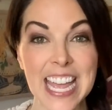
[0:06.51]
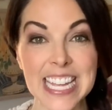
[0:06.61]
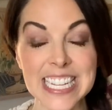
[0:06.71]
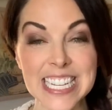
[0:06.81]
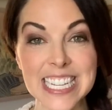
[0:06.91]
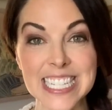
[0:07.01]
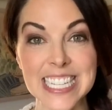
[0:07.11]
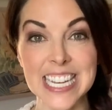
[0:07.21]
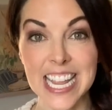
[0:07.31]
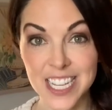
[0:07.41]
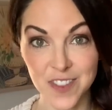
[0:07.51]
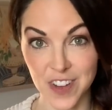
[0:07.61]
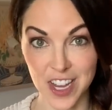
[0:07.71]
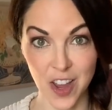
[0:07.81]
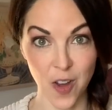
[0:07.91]
In today's
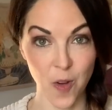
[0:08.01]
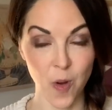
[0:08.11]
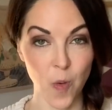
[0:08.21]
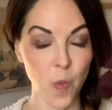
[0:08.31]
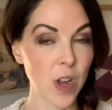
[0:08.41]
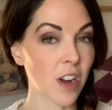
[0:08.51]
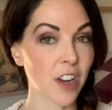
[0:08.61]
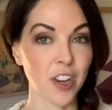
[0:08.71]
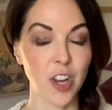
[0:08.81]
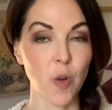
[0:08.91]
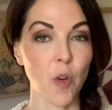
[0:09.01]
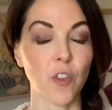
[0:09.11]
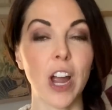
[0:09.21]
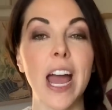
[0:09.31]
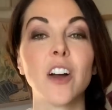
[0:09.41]
video, we are going to go
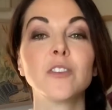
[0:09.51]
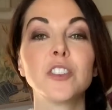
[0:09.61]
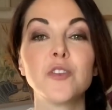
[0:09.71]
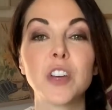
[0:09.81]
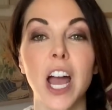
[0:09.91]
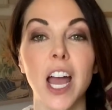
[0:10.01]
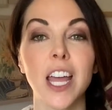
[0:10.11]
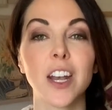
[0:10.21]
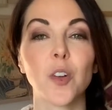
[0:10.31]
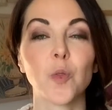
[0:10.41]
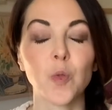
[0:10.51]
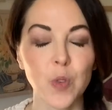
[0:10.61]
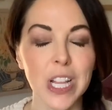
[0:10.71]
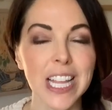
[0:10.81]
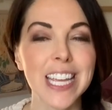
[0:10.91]
over how to cut
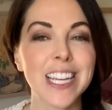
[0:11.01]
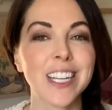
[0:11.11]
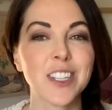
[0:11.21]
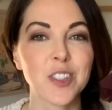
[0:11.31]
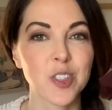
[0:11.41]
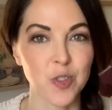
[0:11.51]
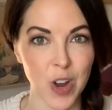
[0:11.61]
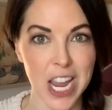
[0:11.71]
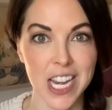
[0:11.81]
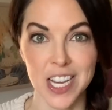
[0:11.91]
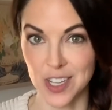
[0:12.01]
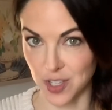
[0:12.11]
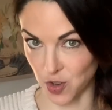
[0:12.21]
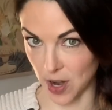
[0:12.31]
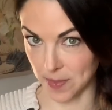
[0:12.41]
really straight
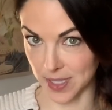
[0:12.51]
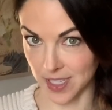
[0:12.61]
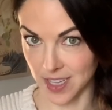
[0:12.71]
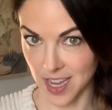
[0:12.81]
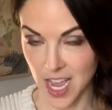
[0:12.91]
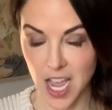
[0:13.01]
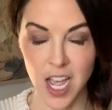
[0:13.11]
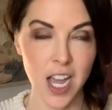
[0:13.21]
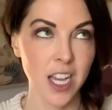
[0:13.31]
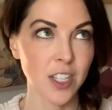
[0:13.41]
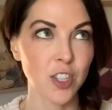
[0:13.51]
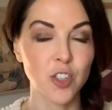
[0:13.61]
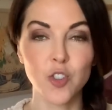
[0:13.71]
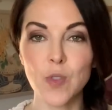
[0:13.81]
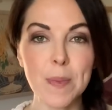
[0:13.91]
strips.
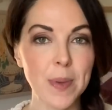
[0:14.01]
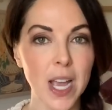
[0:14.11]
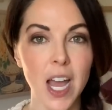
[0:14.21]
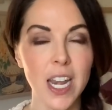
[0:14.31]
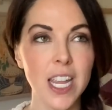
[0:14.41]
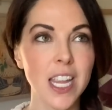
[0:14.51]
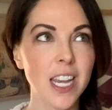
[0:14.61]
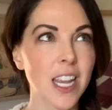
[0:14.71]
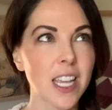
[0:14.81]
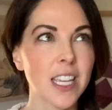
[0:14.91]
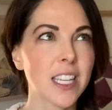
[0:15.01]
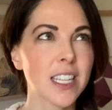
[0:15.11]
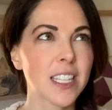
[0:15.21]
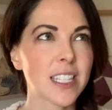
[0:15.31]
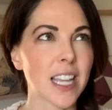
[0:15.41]
Strip cutting
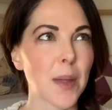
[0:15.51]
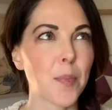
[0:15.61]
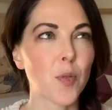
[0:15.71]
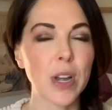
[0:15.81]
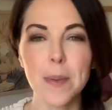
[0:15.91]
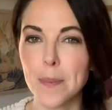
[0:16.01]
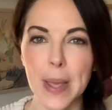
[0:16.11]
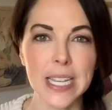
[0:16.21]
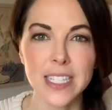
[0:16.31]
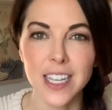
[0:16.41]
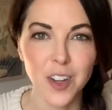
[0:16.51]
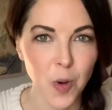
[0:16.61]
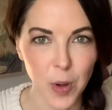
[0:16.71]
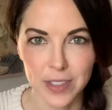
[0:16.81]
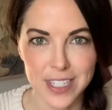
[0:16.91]
is a pretty basic
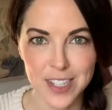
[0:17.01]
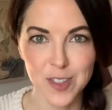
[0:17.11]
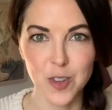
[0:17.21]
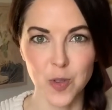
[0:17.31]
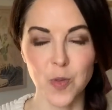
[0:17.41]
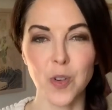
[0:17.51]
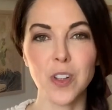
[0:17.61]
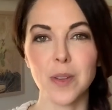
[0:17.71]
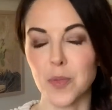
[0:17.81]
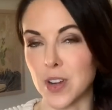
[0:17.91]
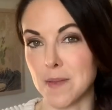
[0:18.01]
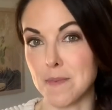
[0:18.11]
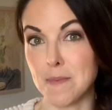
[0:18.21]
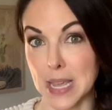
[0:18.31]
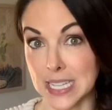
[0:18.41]
quilting tool, a pretty
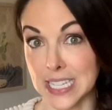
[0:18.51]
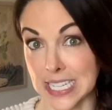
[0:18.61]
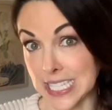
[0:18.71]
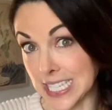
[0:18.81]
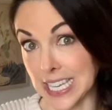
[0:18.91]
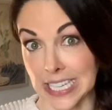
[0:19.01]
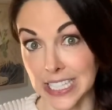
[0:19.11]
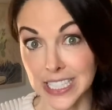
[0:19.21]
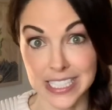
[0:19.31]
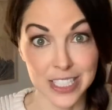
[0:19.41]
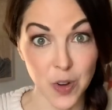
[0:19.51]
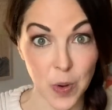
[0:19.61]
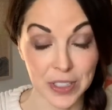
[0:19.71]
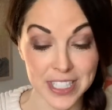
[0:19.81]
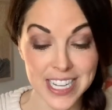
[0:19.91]
basic skill in
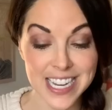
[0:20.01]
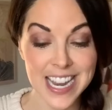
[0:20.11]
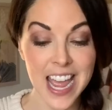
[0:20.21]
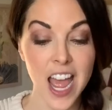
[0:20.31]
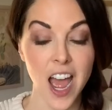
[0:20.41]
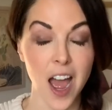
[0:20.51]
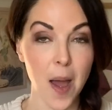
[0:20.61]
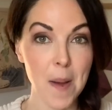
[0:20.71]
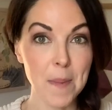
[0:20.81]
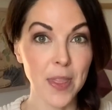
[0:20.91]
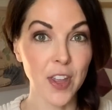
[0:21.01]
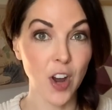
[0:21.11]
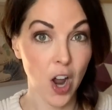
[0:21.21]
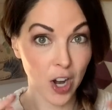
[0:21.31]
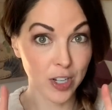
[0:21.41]
quilting, but
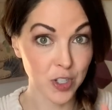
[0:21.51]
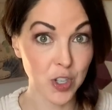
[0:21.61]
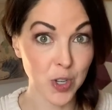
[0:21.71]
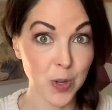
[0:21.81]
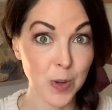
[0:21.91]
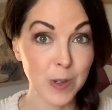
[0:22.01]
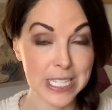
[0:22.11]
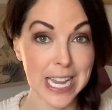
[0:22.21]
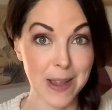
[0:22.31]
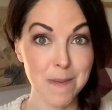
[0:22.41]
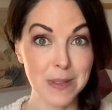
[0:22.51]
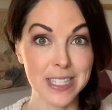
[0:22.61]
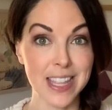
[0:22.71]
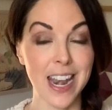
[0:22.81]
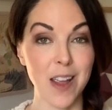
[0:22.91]
there are two tips
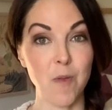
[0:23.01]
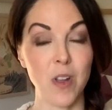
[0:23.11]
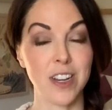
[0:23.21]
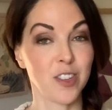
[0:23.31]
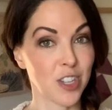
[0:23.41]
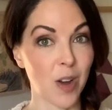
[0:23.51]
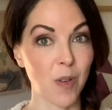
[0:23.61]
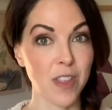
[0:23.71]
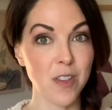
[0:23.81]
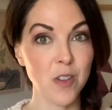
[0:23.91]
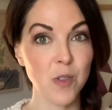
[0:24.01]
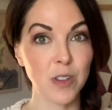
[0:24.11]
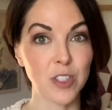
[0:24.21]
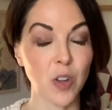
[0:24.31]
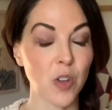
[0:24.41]
that I wanted to share with you
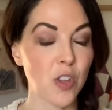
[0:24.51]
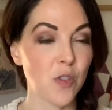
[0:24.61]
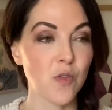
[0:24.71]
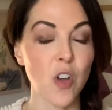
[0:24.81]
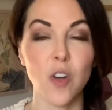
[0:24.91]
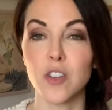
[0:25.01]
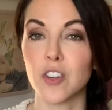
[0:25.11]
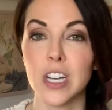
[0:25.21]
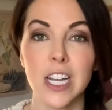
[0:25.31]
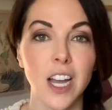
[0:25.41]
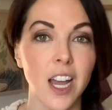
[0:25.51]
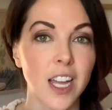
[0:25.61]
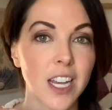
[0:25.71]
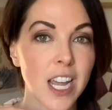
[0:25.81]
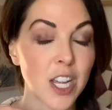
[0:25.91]
so you know you're going to
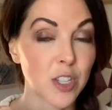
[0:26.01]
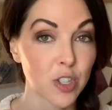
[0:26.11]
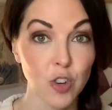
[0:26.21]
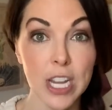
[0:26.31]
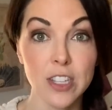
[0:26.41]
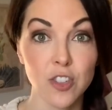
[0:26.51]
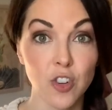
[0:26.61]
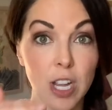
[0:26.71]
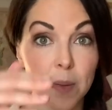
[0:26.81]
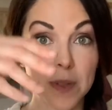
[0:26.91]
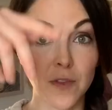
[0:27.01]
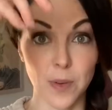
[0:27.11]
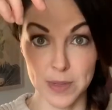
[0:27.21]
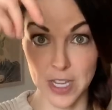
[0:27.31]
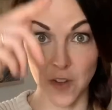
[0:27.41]
cut straight strips
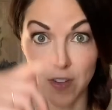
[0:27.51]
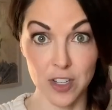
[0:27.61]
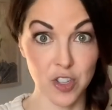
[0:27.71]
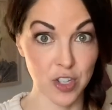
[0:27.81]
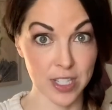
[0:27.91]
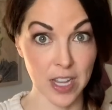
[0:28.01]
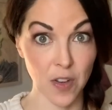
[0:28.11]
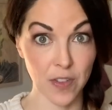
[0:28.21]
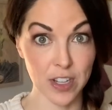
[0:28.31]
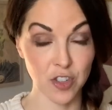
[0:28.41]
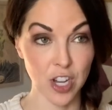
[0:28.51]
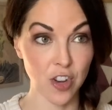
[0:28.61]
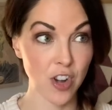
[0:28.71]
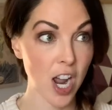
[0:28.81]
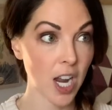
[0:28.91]
from selvage to selvage, and
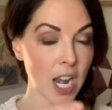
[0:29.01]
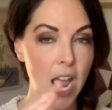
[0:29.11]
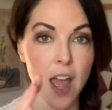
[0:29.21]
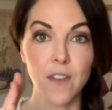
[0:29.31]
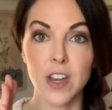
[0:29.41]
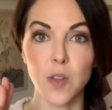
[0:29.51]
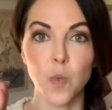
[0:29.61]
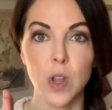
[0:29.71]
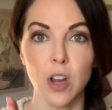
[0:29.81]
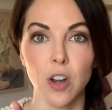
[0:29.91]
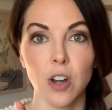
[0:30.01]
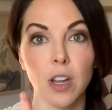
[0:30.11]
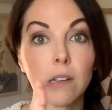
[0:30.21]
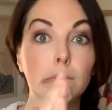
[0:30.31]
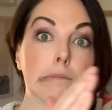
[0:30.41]
you're not going to have any weird
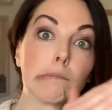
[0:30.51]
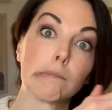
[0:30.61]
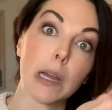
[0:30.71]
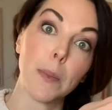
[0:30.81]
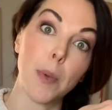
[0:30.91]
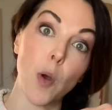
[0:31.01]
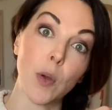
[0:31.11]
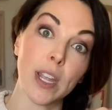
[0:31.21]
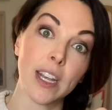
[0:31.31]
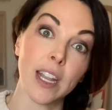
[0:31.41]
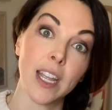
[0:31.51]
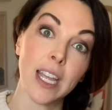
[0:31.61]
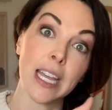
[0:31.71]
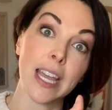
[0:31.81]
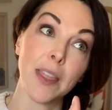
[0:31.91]
bowing
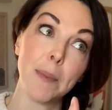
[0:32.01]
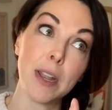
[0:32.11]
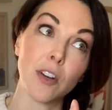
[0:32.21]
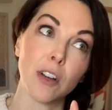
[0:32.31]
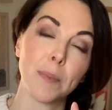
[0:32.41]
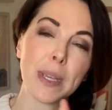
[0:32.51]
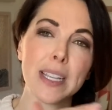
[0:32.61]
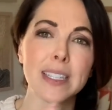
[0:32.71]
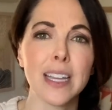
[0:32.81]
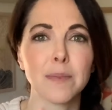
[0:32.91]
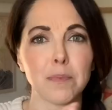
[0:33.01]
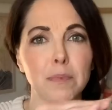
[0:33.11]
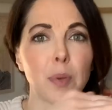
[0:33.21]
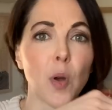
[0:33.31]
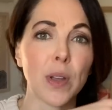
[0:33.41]
in the middle, because
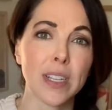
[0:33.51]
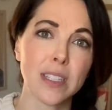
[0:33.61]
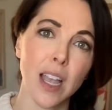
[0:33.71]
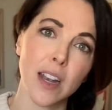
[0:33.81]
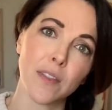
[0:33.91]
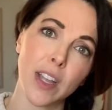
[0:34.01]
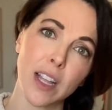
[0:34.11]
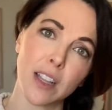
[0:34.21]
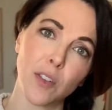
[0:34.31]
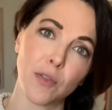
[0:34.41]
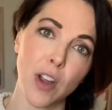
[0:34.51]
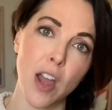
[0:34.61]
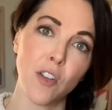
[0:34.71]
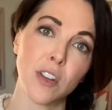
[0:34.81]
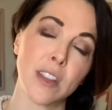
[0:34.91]
that bowing is kind of like a little
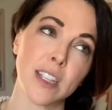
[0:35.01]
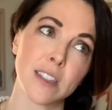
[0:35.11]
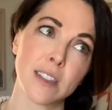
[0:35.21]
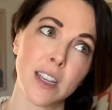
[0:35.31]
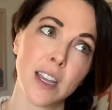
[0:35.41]
frown, and that's